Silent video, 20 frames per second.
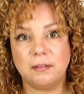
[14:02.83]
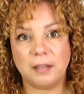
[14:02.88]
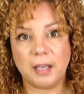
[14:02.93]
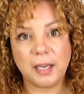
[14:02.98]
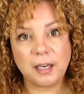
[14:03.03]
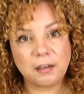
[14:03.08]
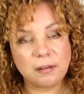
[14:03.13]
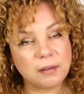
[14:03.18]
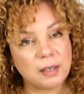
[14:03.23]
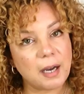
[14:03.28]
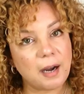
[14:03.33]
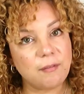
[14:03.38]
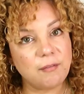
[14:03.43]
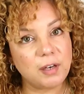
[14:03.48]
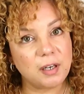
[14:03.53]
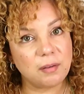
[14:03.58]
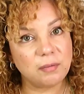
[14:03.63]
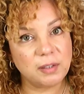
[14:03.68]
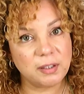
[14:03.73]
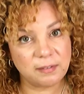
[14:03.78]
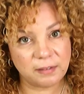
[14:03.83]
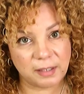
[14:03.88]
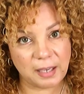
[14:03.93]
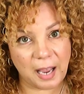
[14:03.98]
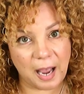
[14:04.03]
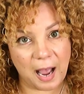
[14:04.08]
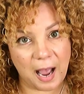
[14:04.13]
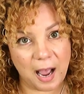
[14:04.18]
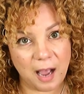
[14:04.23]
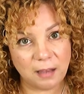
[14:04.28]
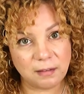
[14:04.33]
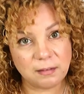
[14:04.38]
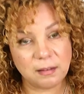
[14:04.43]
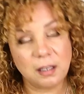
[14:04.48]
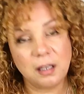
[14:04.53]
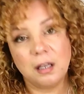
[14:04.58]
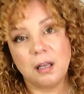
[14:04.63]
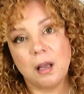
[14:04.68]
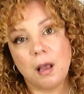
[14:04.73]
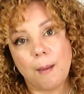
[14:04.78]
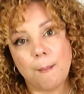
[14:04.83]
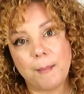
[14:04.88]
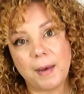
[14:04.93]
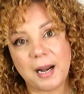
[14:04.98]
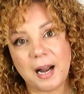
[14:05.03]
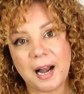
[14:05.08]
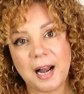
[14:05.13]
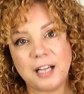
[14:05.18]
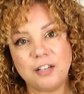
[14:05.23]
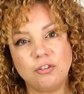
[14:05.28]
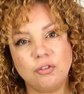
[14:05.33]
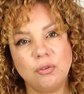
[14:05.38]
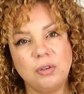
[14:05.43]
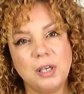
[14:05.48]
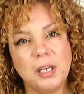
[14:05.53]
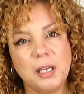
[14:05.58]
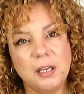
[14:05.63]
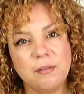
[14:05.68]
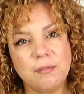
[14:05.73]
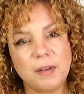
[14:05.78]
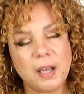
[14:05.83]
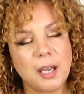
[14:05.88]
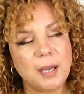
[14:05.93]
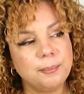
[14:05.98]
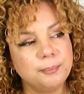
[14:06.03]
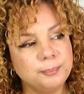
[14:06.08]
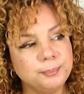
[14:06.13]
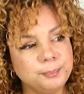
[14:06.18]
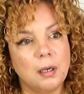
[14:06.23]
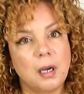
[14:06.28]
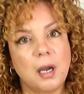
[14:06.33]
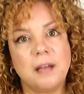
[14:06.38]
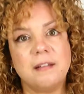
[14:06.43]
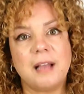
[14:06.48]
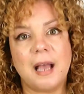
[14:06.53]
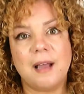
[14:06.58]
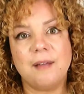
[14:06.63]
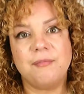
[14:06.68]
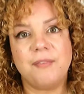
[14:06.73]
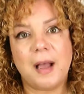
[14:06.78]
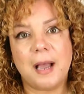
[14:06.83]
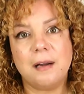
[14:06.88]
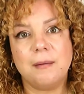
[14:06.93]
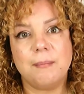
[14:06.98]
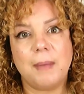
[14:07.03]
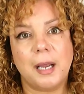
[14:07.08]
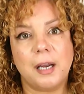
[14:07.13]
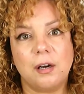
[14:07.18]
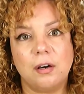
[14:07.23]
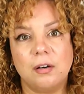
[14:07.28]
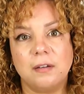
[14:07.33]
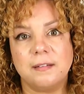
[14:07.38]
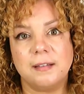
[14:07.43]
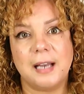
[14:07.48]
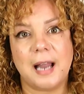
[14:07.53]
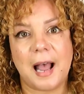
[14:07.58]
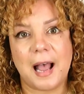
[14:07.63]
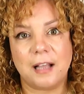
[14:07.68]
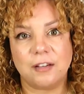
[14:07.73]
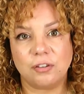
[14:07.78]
get rid of this cast. But I like to leave it because I find my curls last